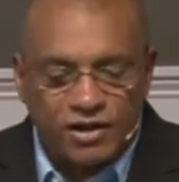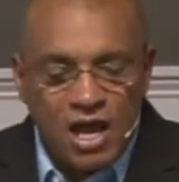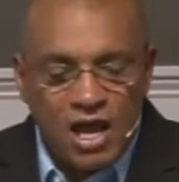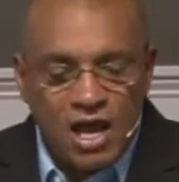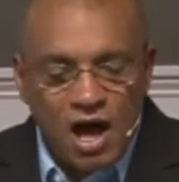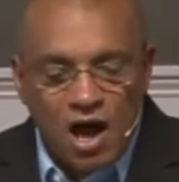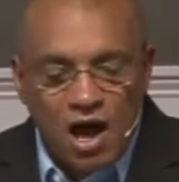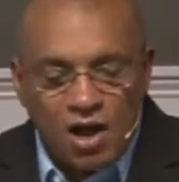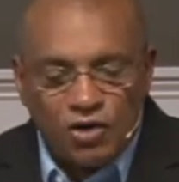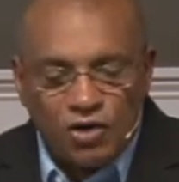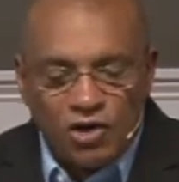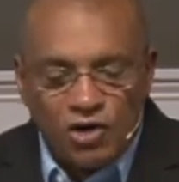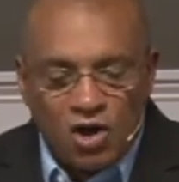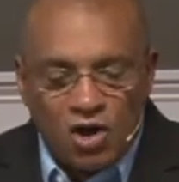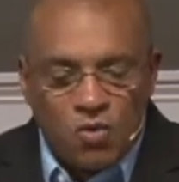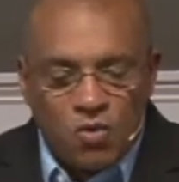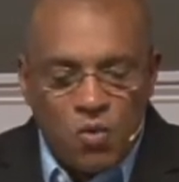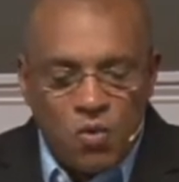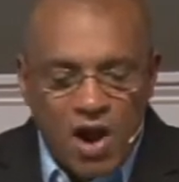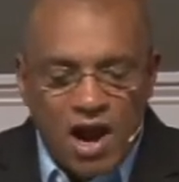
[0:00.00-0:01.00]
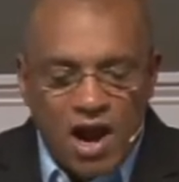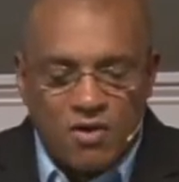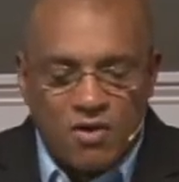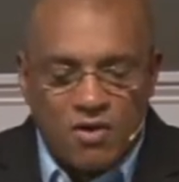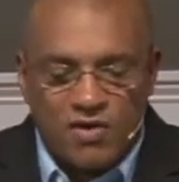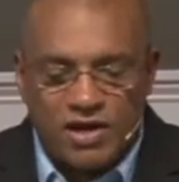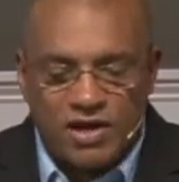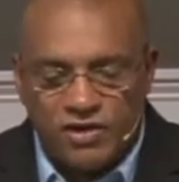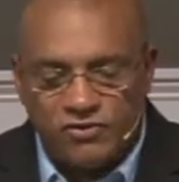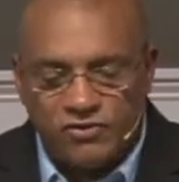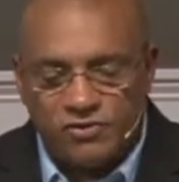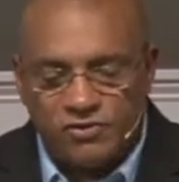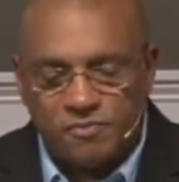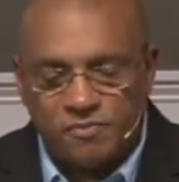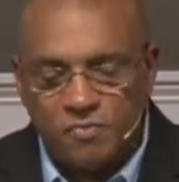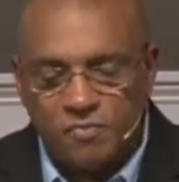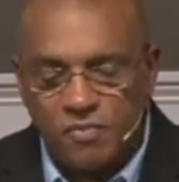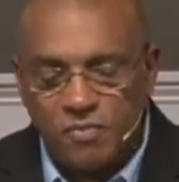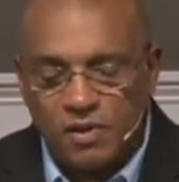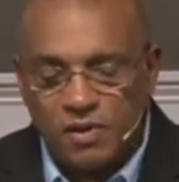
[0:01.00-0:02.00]
all your worries
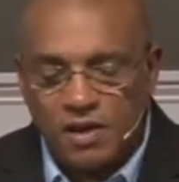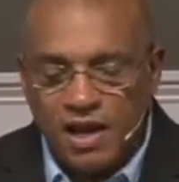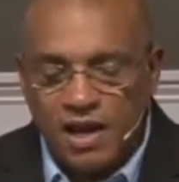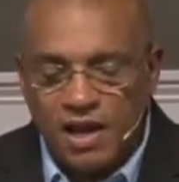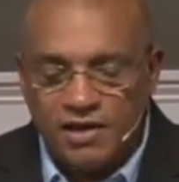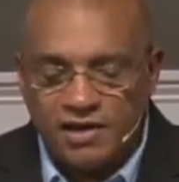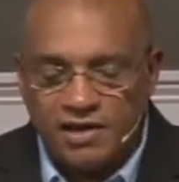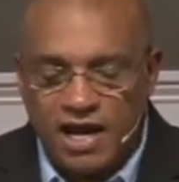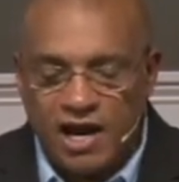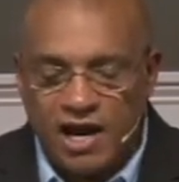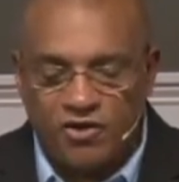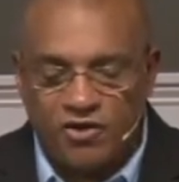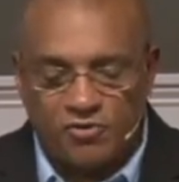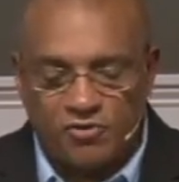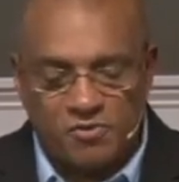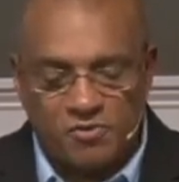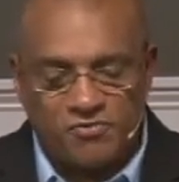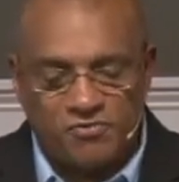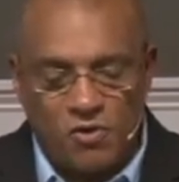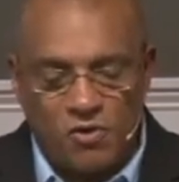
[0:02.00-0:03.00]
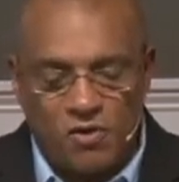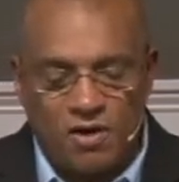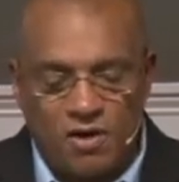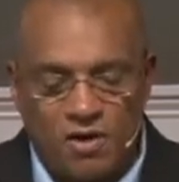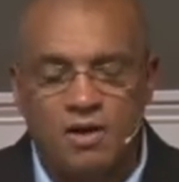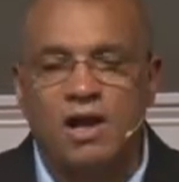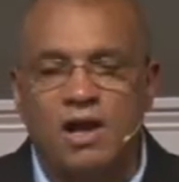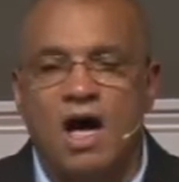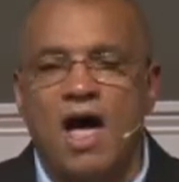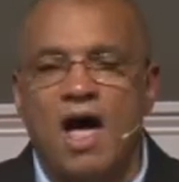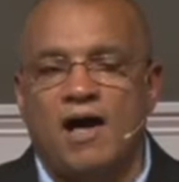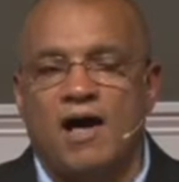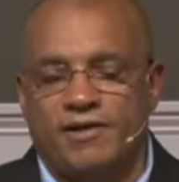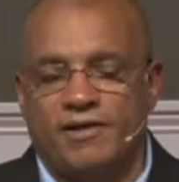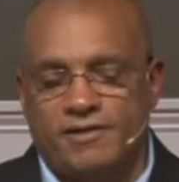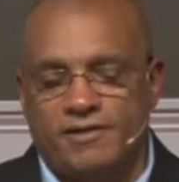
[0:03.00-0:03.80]
and cares before God.